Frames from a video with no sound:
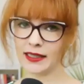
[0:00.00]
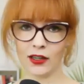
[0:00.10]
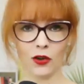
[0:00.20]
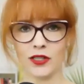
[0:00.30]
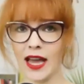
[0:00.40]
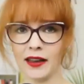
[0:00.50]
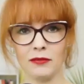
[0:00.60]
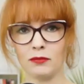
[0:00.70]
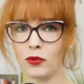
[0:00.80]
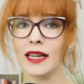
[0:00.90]
go down
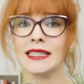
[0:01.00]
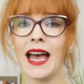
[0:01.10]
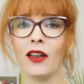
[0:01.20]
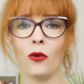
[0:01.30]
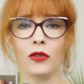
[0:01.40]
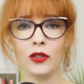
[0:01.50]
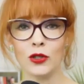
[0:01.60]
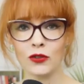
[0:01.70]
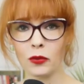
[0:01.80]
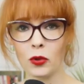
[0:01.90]
and break down all the
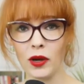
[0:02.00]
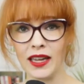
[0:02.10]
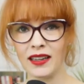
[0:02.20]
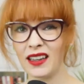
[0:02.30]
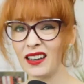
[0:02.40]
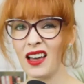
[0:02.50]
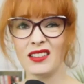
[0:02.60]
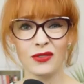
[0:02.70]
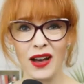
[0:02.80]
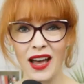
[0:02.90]
news from the week in
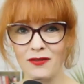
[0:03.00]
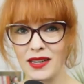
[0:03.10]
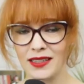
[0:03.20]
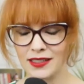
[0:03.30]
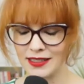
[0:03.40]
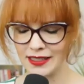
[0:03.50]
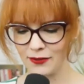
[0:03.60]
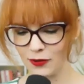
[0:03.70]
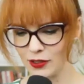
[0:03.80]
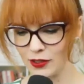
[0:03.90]
under 5 minutes,
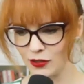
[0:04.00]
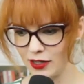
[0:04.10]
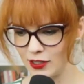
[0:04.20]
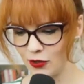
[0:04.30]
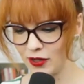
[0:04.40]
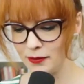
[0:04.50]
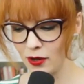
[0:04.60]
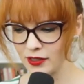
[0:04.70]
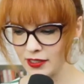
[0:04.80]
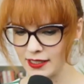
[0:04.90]
deliver it straight to your
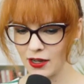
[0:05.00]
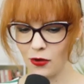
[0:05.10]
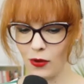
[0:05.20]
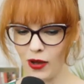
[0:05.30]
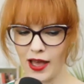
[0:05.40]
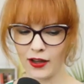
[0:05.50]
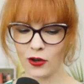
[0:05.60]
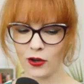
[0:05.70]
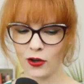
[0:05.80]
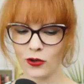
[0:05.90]
inbox. So go check
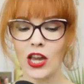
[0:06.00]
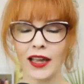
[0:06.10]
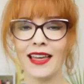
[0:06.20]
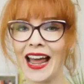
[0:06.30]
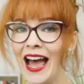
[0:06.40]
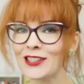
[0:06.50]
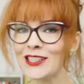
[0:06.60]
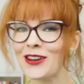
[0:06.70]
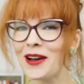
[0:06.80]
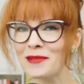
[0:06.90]
it out. So
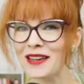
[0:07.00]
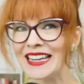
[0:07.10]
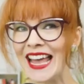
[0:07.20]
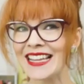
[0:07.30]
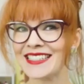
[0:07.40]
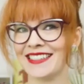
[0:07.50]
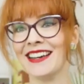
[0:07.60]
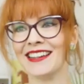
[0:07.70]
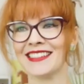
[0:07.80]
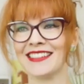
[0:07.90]
I'm going to get
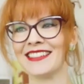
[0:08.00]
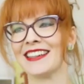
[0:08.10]
started.